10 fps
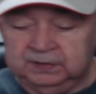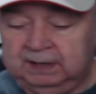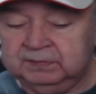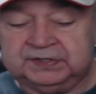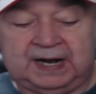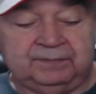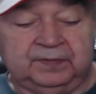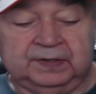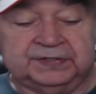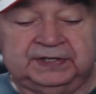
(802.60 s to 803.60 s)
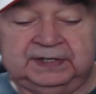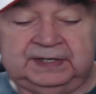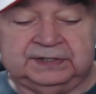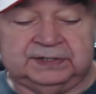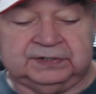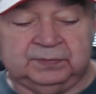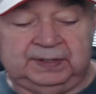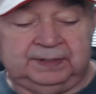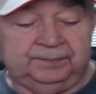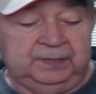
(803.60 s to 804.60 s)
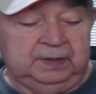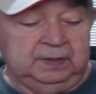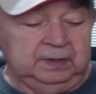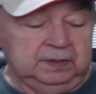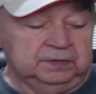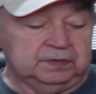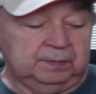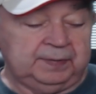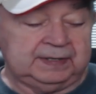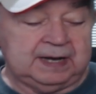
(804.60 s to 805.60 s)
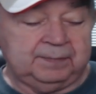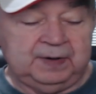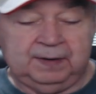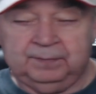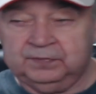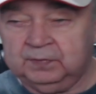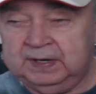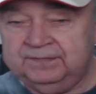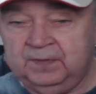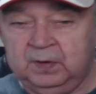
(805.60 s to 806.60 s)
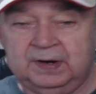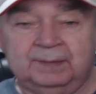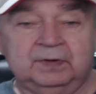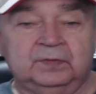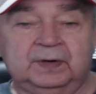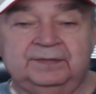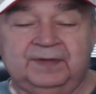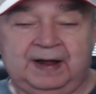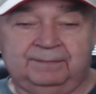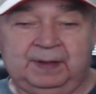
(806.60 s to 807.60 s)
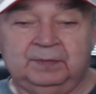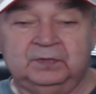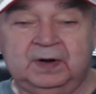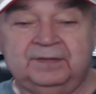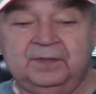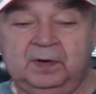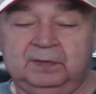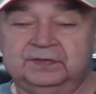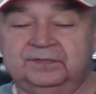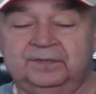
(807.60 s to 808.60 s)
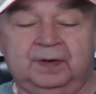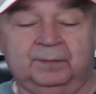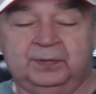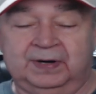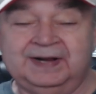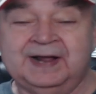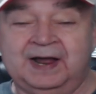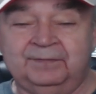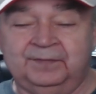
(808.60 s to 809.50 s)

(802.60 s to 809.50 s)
now it's time for the CDs this week. So I picked up number 24 and number 25. Number 24 was pretty Boy,